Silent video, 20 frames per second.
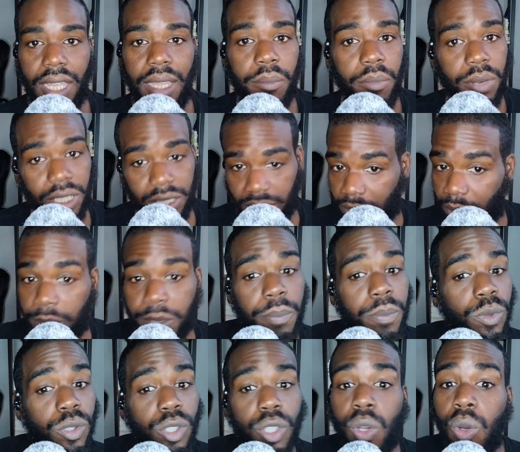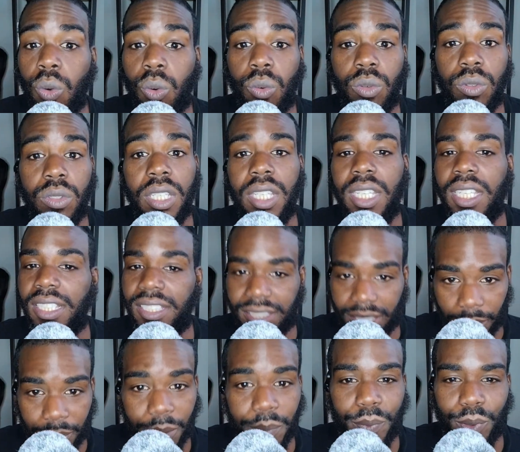But some people do.
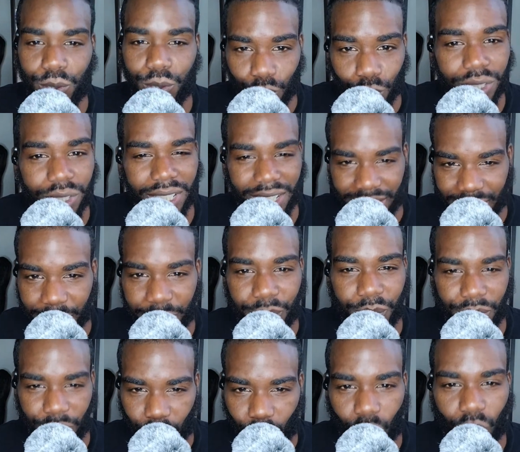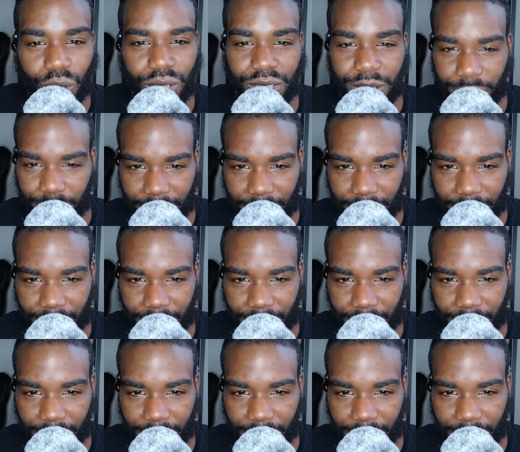Some people do deliberately want to